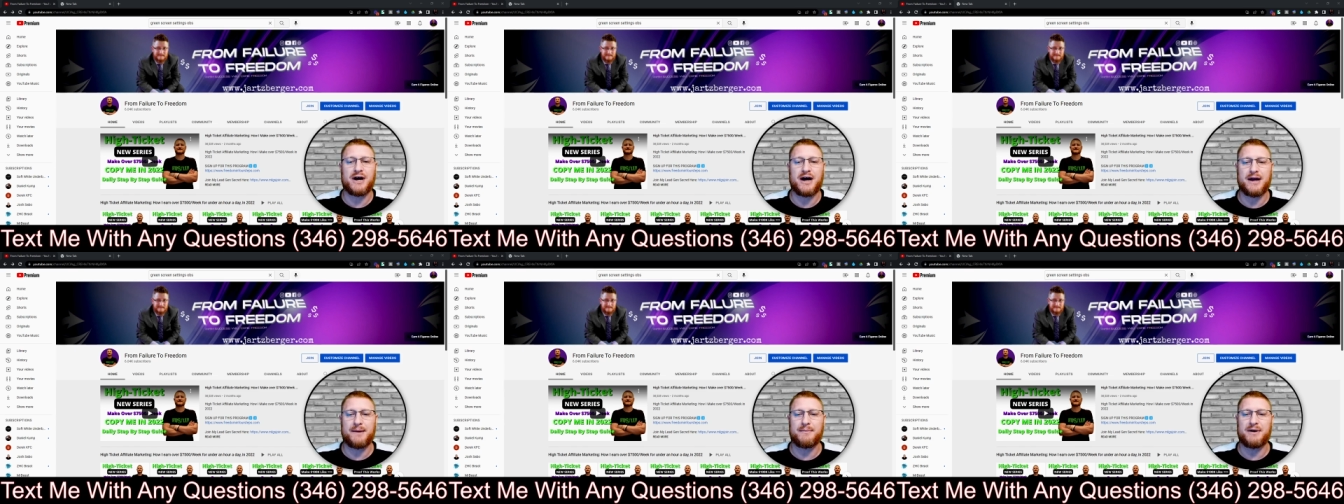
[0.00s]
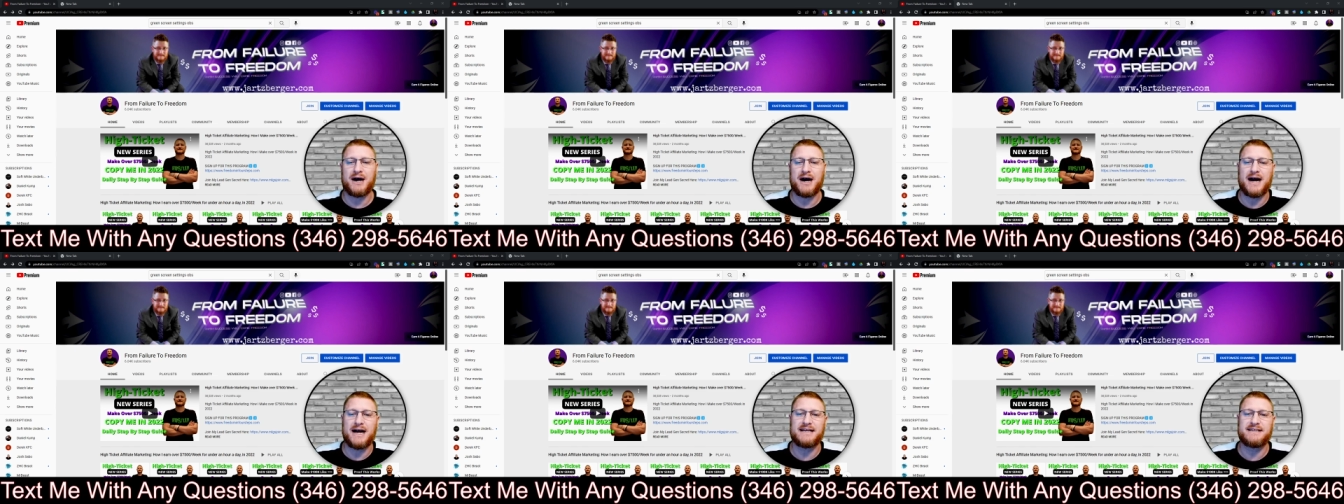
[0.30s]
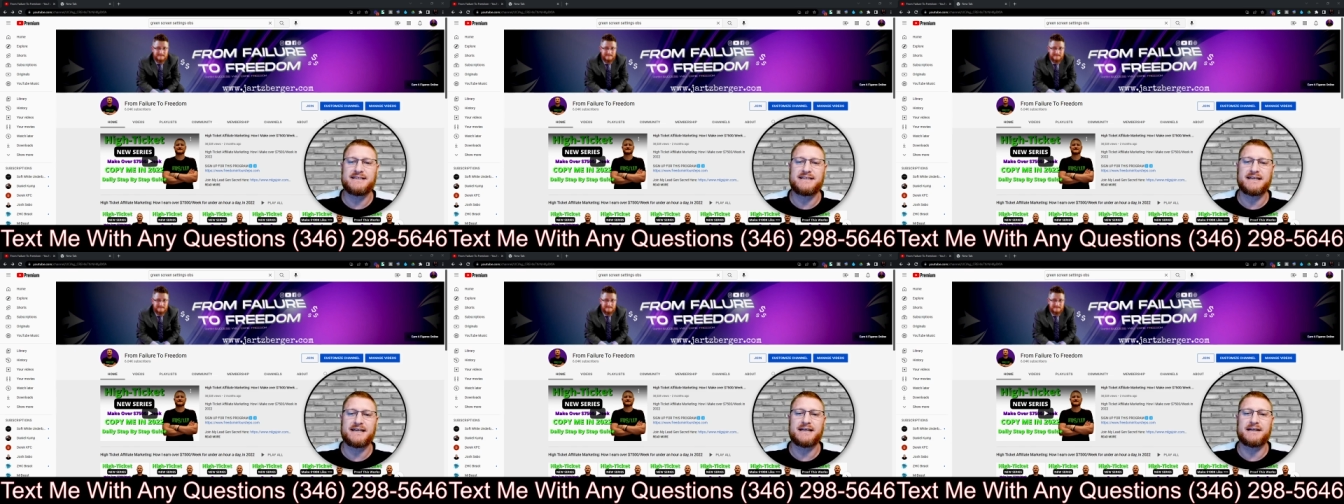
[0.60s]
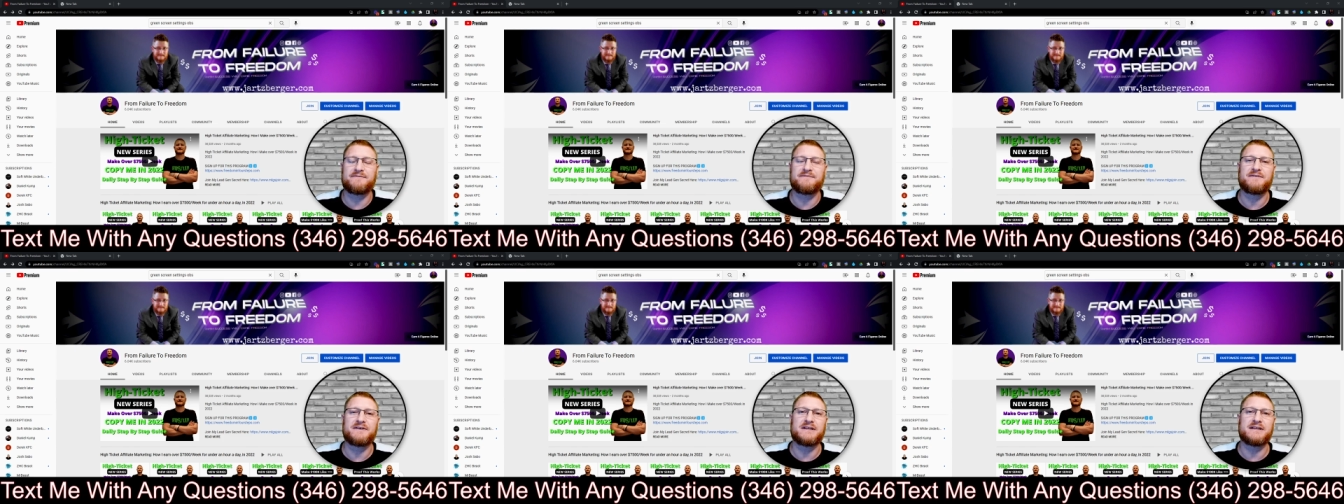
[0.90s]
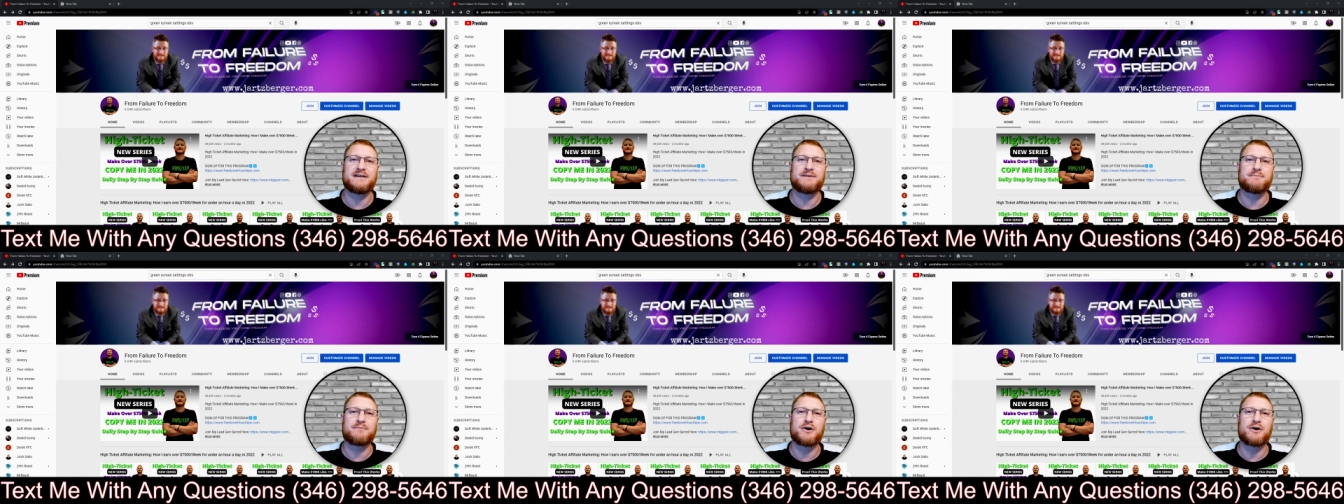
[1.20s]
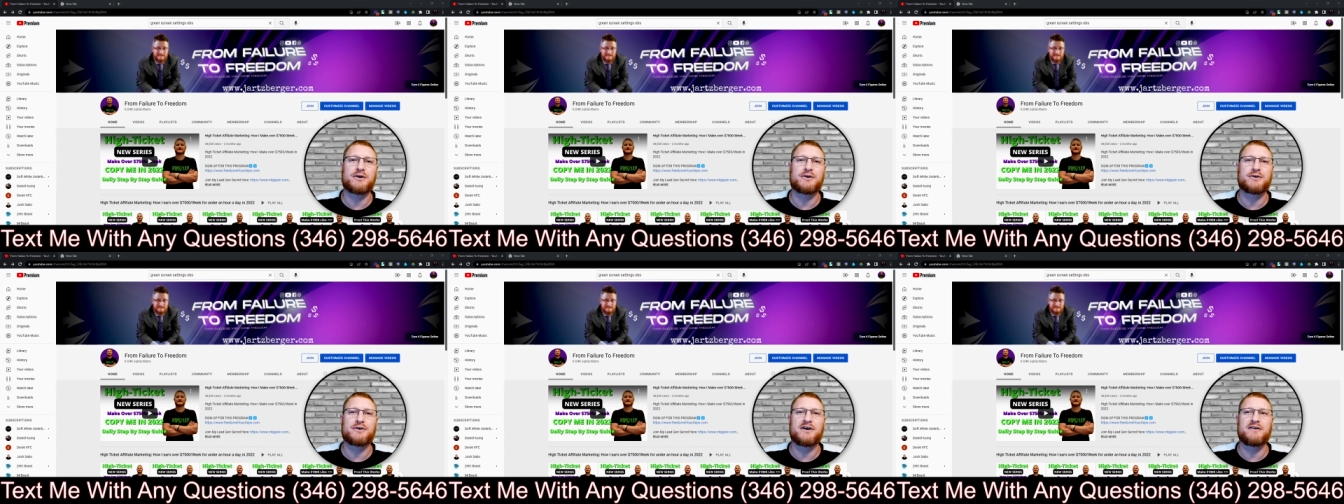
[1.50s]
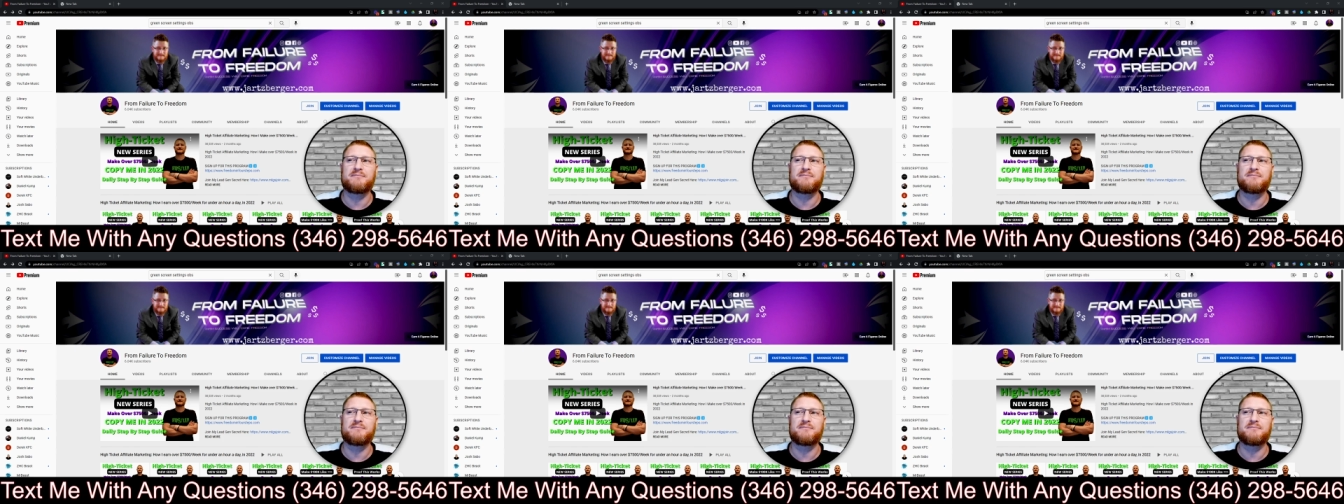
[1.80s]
I am a high-ticket affiliate marketer.